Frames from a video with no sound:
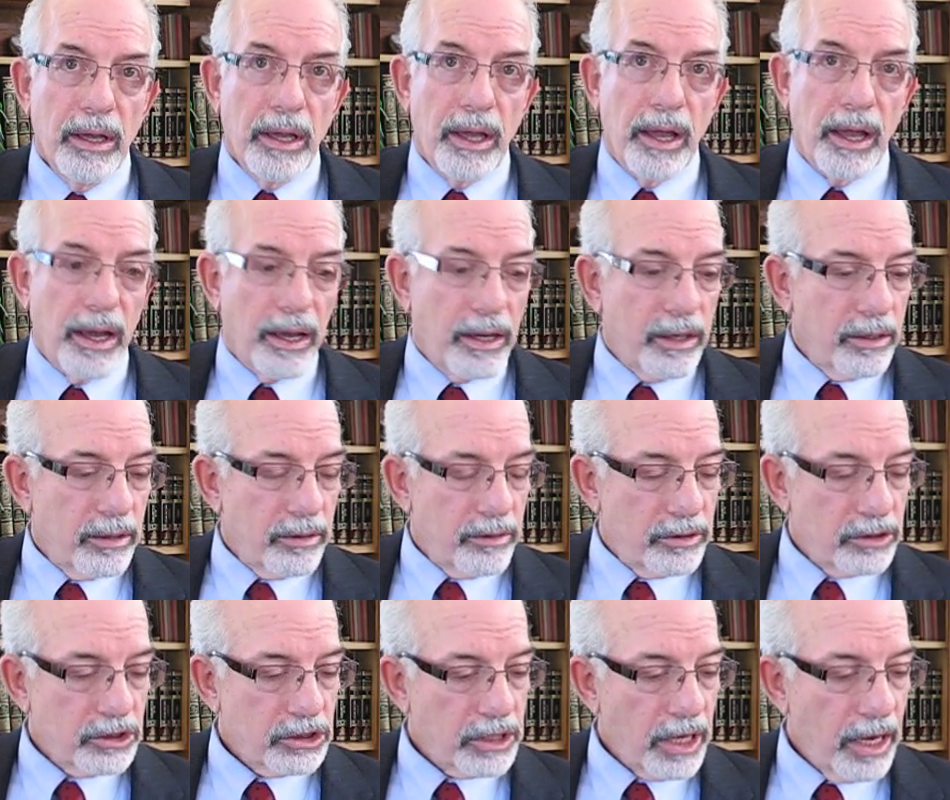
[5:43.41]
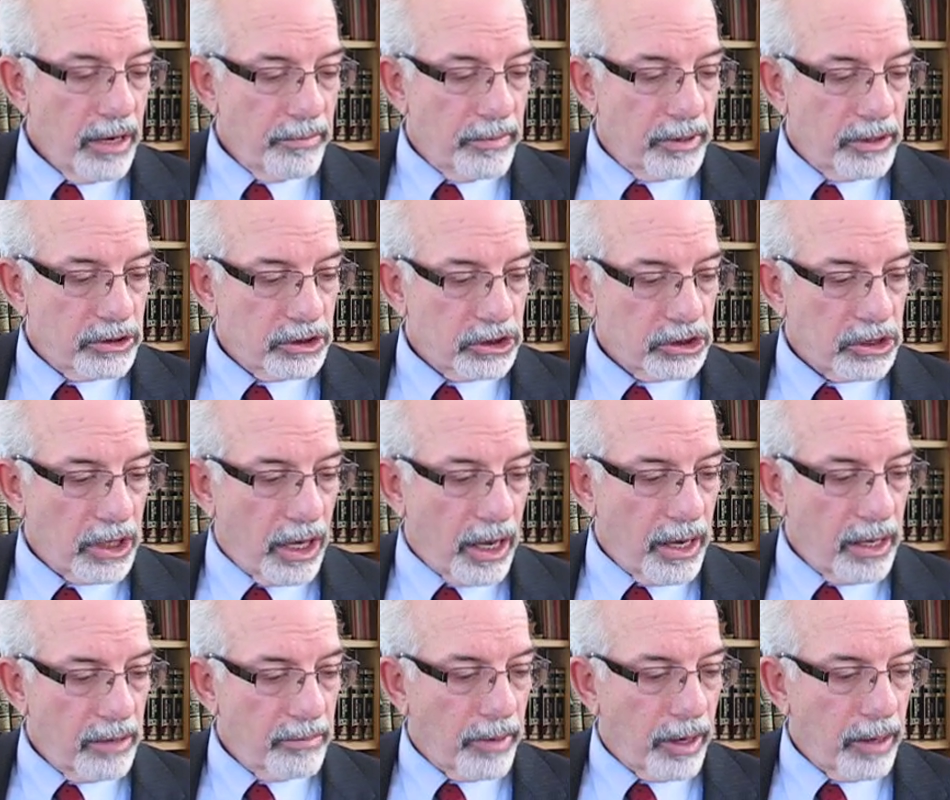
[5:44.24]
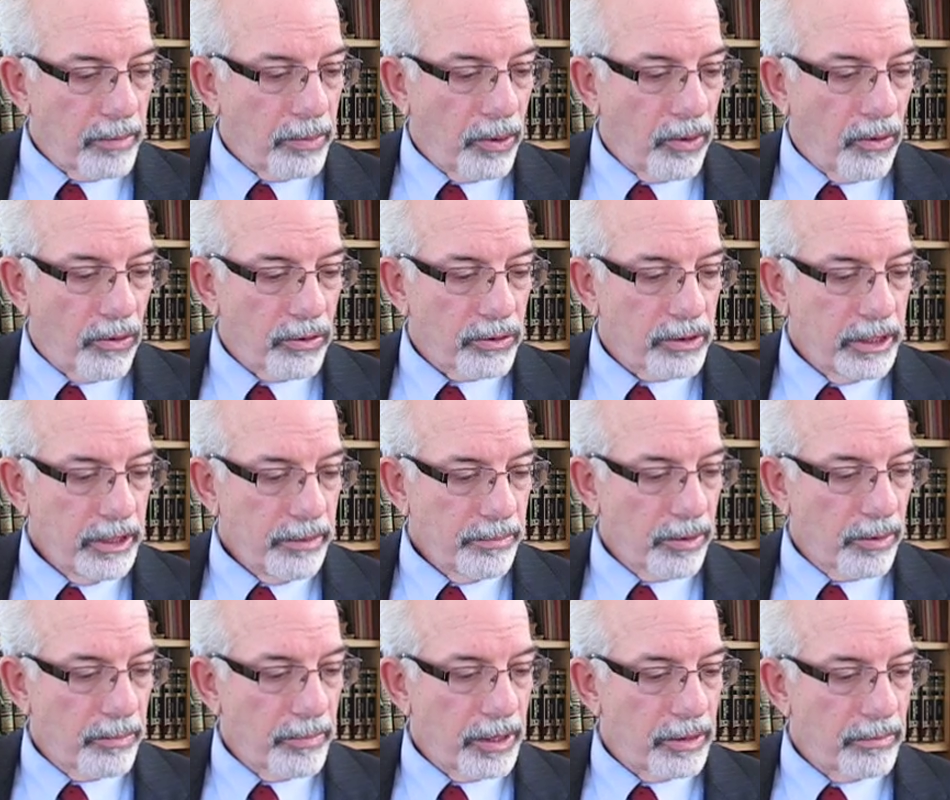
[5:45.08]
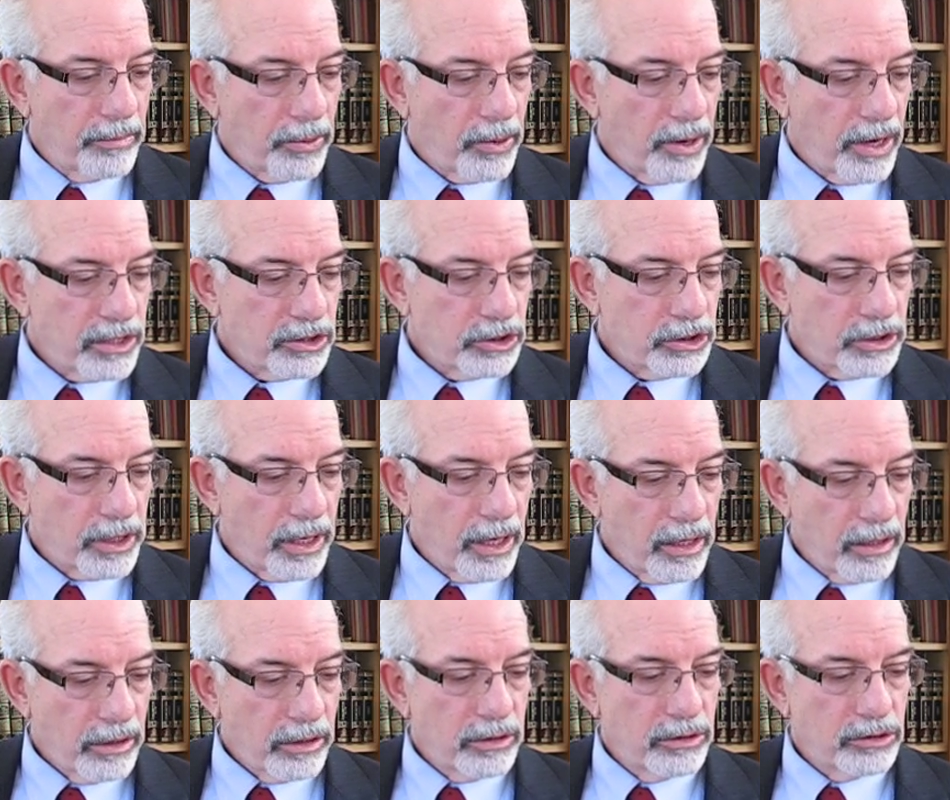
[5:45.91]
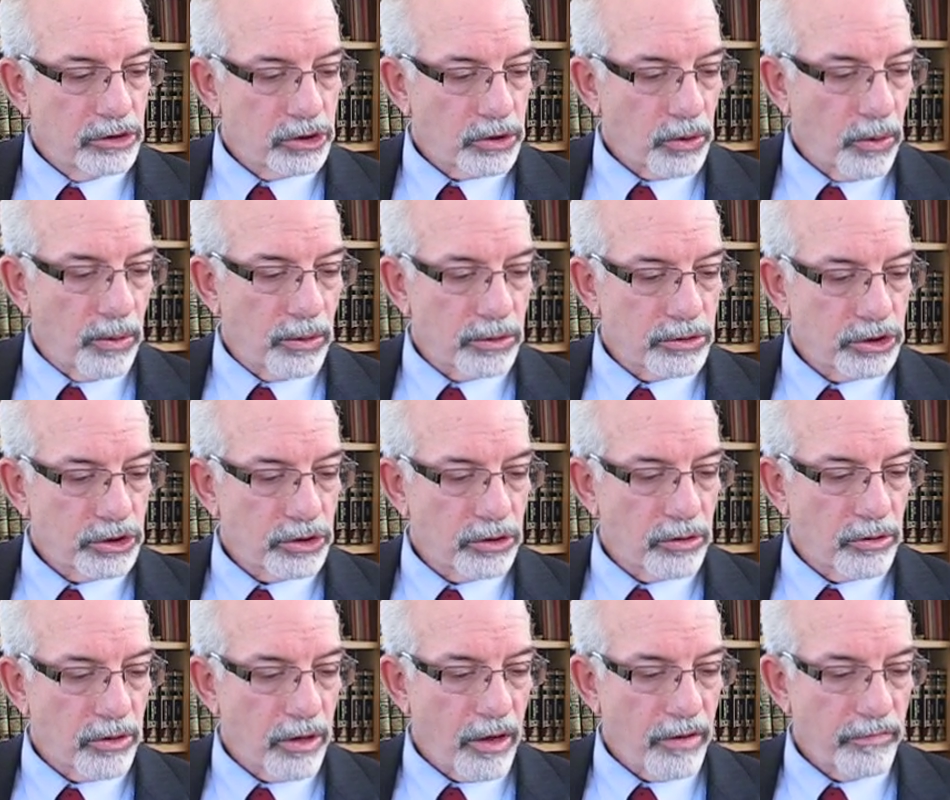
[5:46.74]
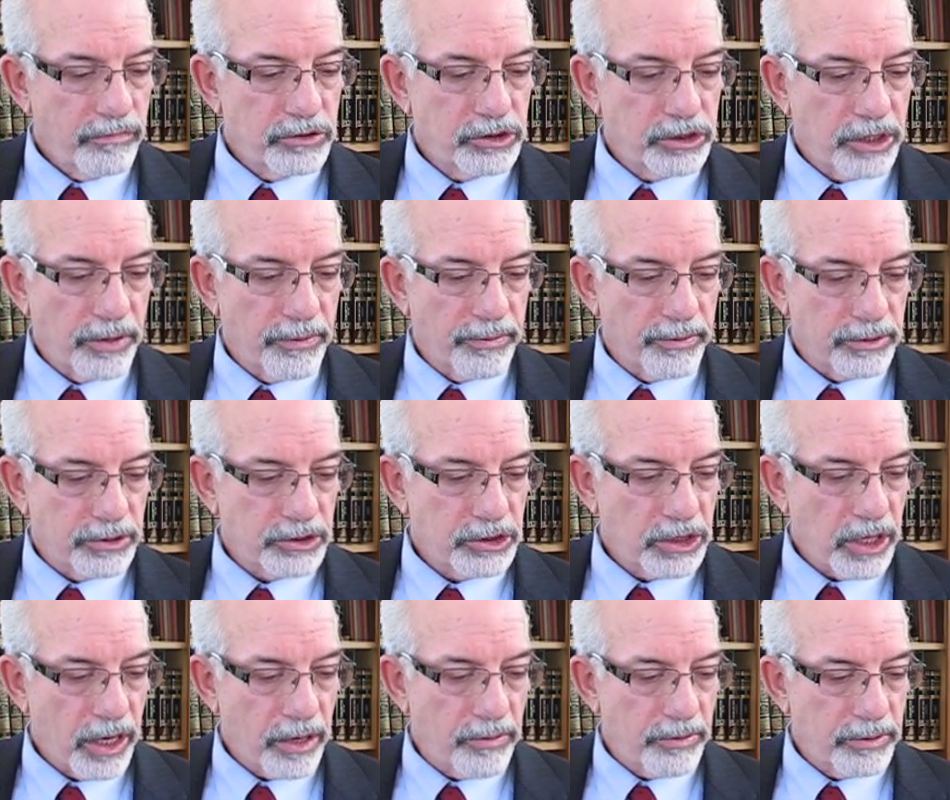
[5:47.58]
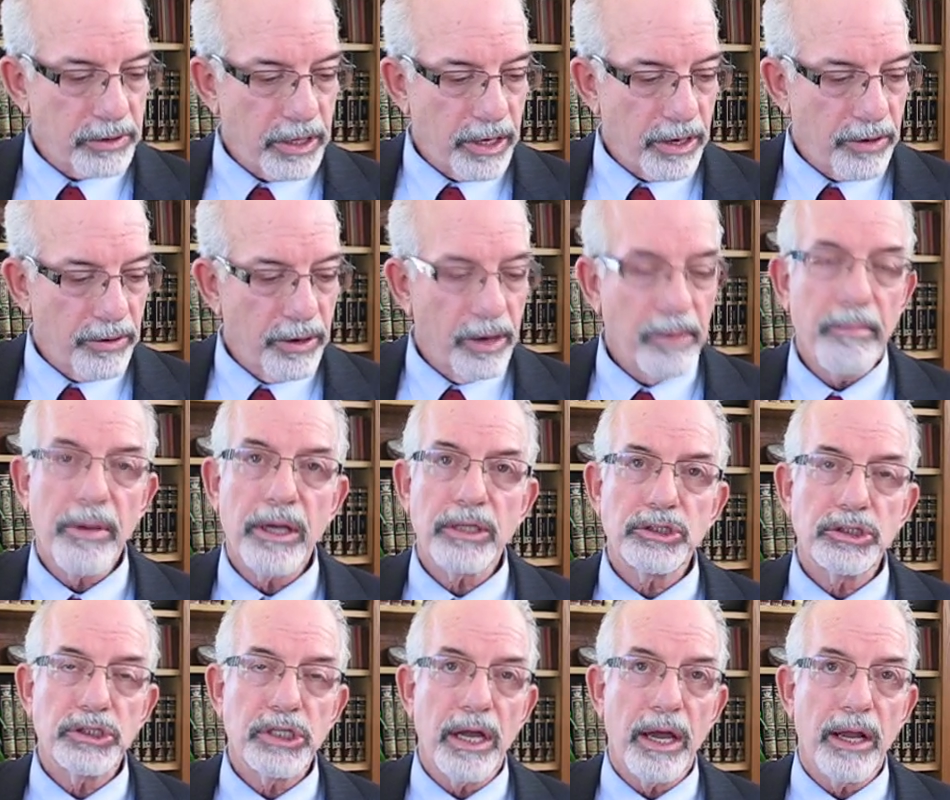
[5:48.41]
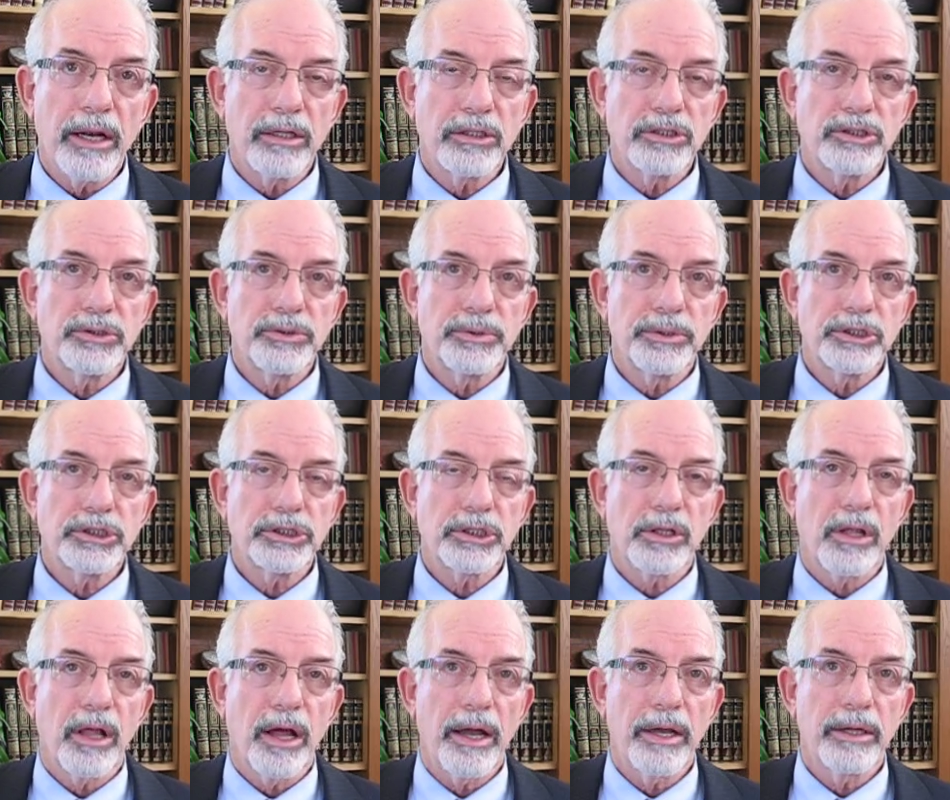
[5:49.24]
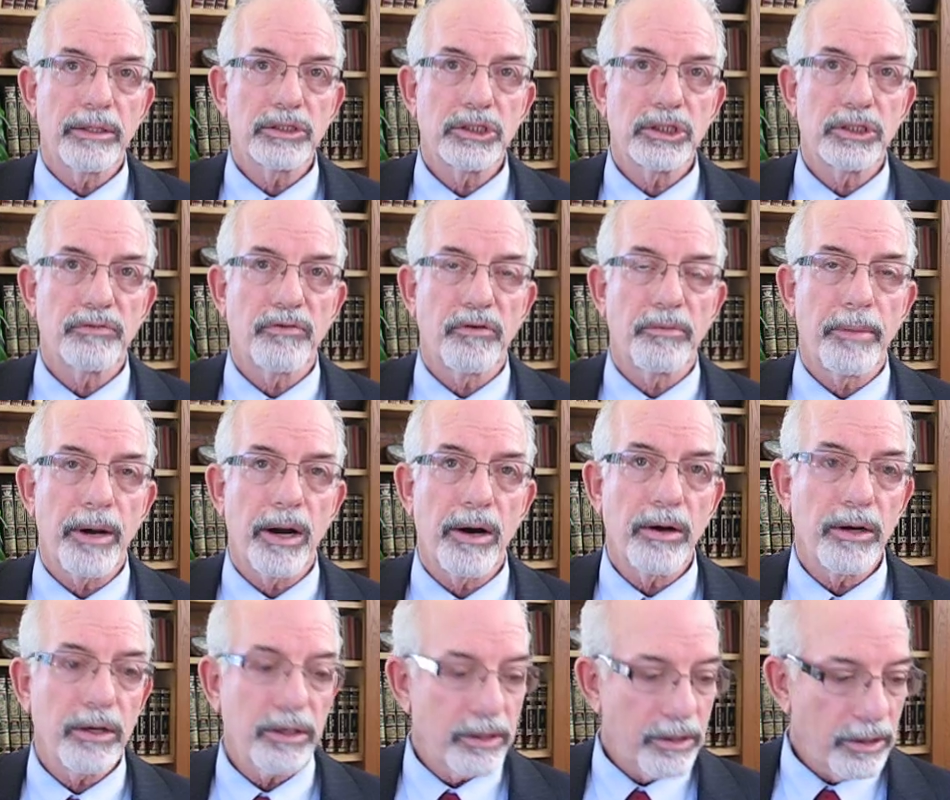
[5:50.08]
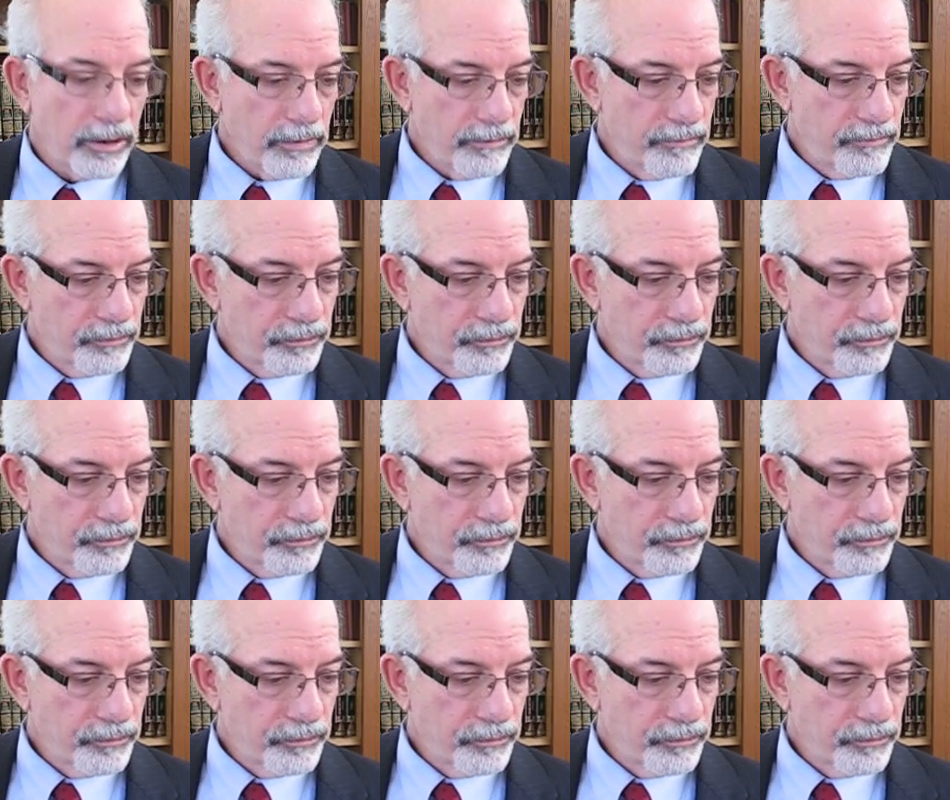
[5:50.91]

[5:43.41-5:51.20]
And the statement is signed by Paul Lieberman, President, Joel Chernoff, General Secretary, Messianic Jewish Alliance of America,